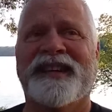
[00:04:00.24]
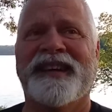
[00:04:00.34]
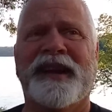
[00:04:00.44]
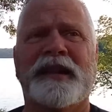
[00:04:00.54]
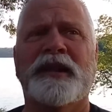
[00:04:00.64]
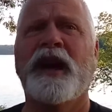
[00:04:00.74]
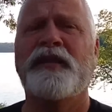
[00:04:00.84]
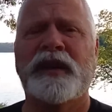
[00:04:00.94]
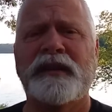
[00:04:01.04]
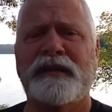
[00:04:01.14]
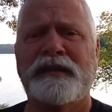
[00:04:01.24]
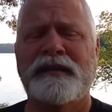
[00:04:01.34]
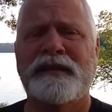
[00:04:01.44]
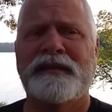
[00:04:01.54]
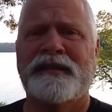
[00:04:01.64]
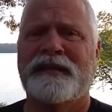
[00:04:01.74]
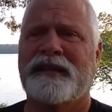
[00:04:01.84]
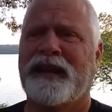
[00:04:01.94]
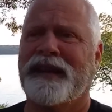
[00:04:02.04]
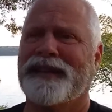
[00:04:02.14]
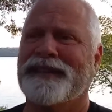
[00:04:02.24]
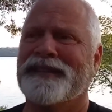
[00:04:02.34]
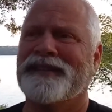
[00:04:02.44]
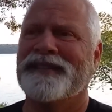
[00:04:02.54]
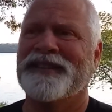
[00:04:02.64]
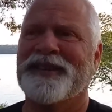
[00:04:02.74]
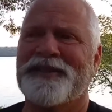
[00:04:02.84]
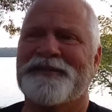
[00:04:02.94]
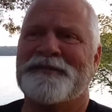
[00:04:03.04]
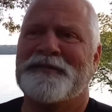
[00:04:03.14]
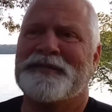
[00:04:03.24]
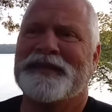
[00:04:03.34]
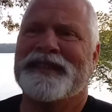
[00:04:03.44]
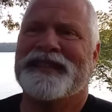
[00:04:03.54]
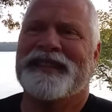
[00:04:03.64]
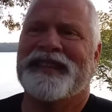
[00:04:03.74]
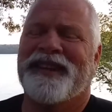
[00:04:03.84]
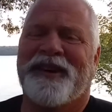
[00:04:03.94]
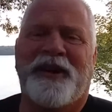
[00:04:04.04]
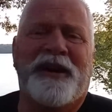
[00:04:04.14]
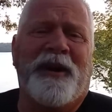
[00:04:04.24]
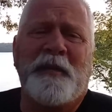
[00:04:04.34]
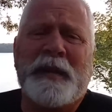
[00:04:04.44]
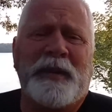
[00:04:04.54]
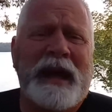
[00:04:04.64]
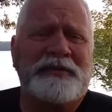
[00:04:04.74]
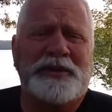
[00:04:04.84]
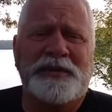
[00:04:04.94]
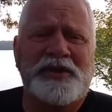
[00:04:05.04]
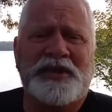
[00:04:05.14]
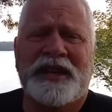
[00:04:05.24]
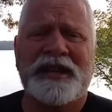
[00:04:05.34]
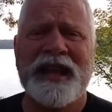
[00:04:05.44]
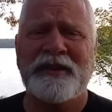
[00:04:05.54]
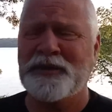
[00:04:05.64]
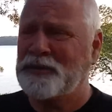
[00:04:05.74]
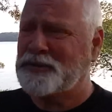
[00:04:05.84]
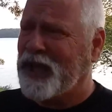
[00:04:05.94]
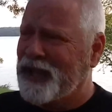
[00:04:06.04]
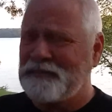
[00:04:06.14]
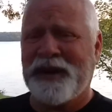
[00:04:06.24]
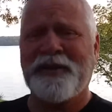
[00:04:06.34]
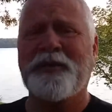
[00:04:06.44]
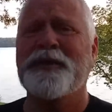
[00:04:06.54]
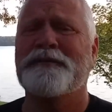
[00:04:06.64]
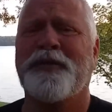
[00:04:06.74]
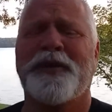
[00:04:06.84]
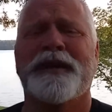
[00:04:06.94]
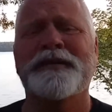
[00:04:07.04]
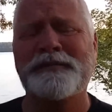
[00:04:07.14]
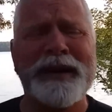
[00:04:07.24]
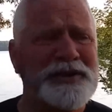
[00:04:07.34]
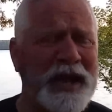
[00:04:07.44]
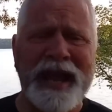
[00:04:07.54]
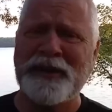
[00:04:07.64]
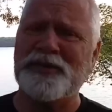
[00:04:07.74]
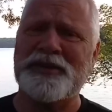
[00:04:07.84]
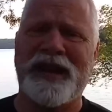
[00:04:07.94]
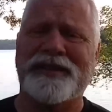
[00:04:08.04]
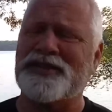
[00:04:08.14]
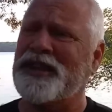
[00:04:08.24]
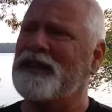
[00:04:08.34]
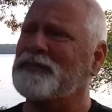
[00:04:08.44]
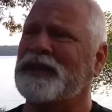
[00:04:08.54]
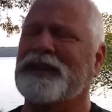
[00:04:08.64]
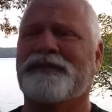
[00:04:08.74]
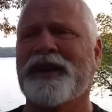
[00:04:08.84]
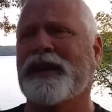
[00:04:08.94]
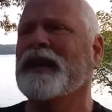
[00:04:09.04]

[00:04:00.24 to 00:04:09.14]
And I love it. And, you know, all people have to do is study it out. Don't take my word for it. My channel's got a statement in the very,